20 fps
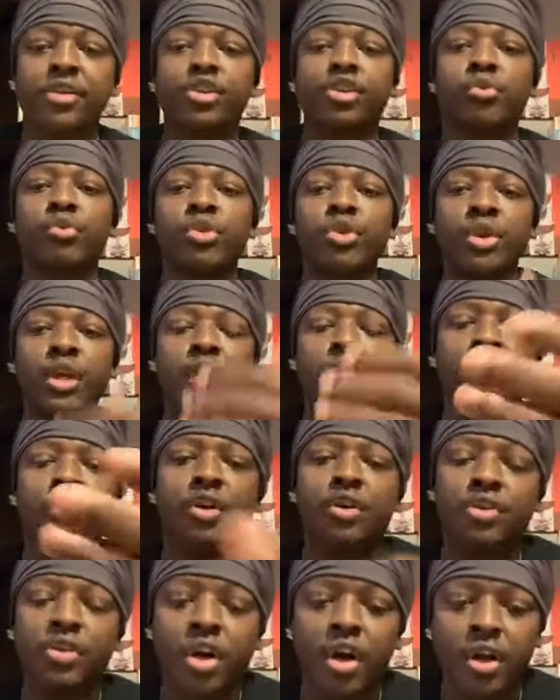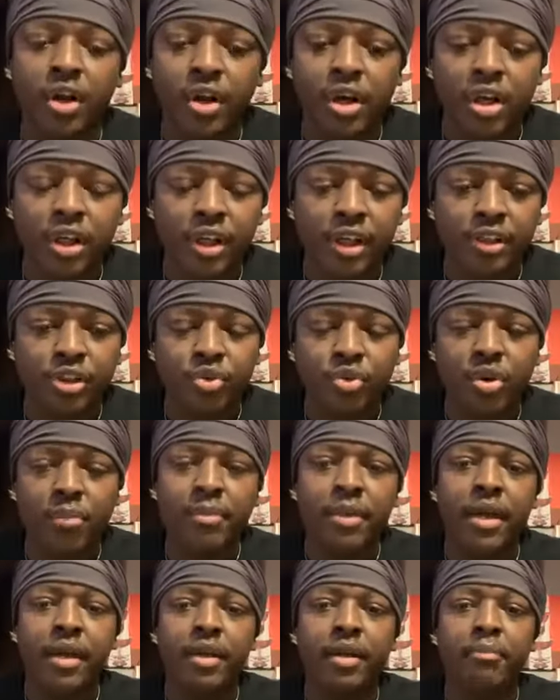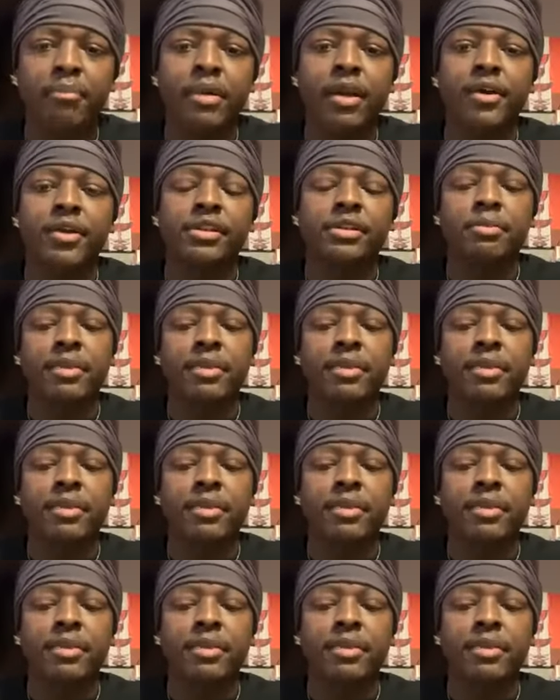So when you're giving your daughter uh, unto a man in marriage,